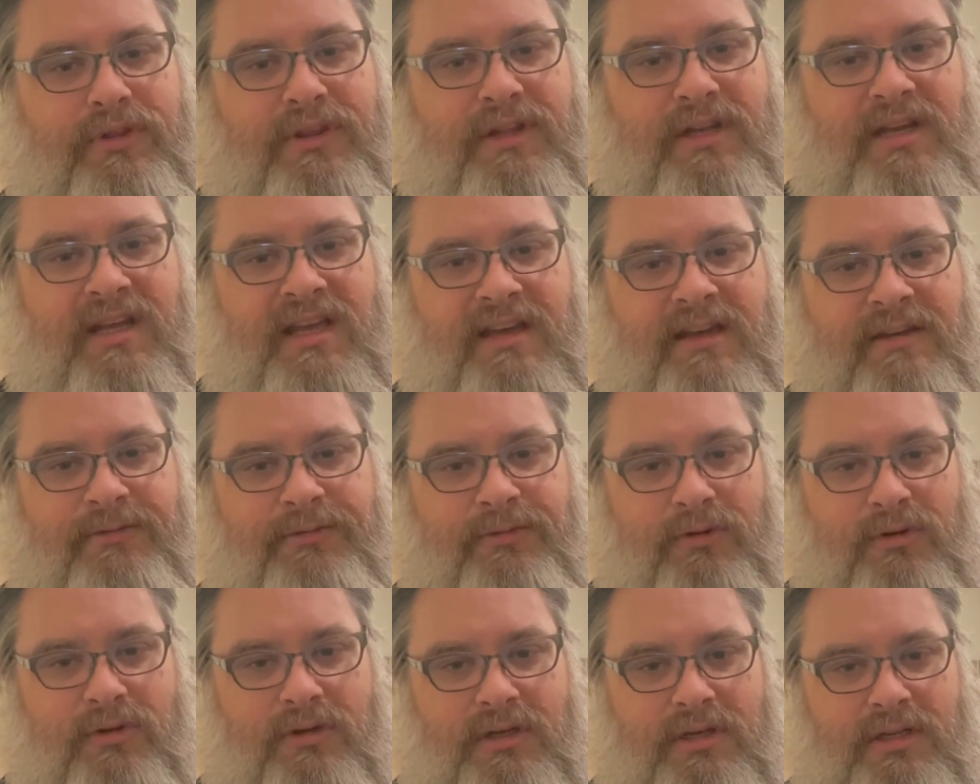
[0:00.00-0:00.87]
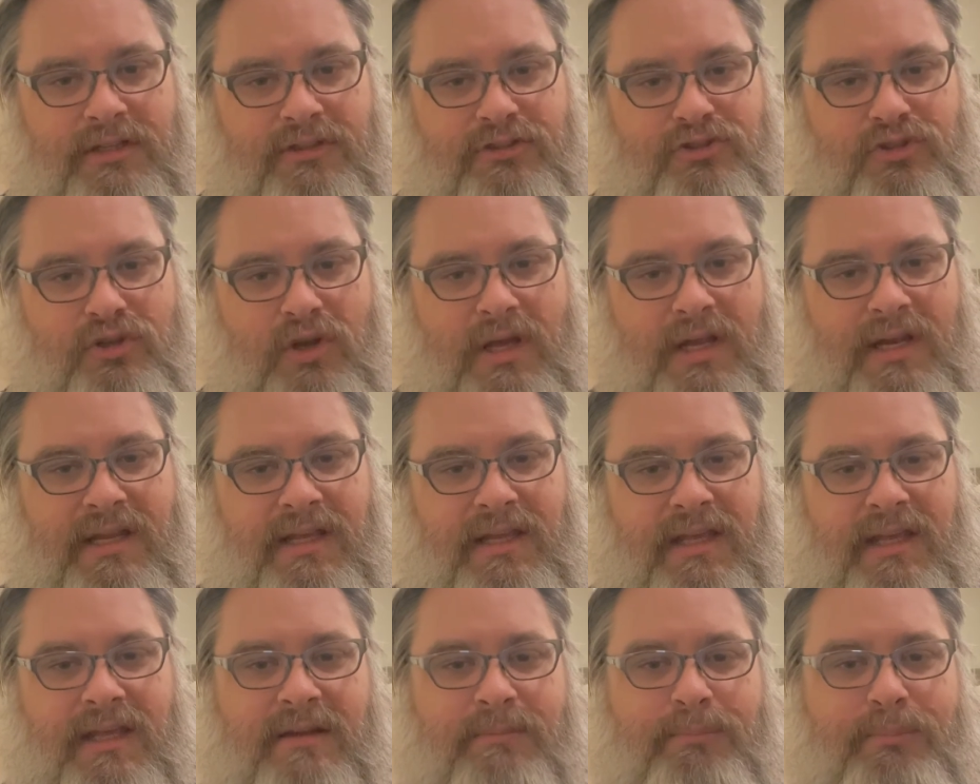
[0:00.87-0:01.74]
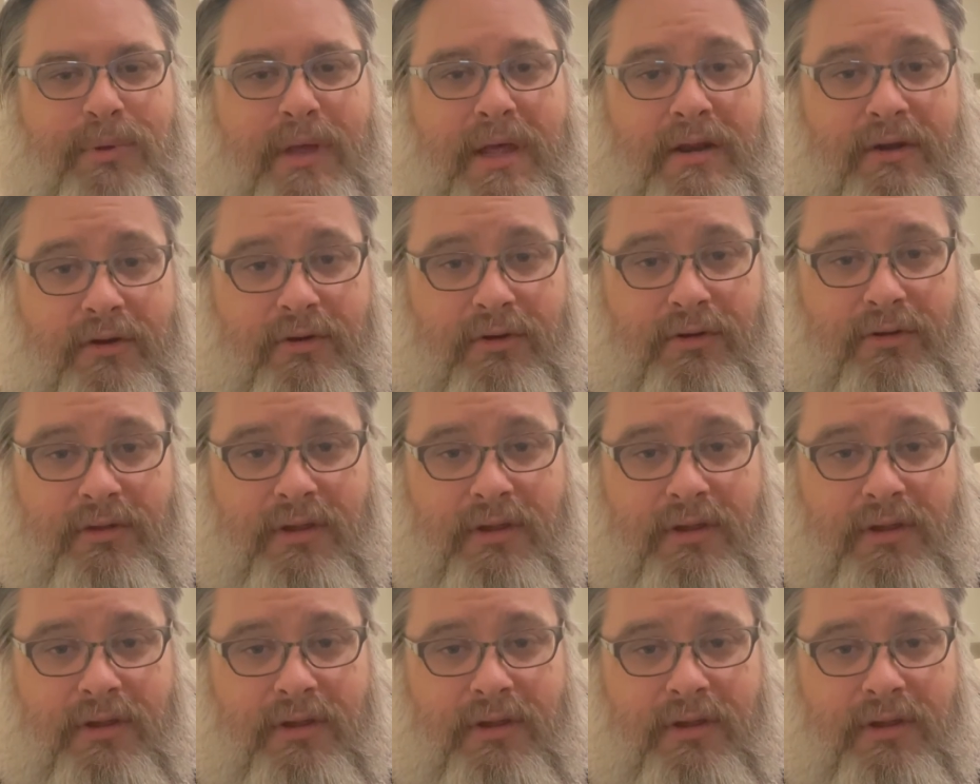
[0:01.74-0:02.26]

effort and try to get better,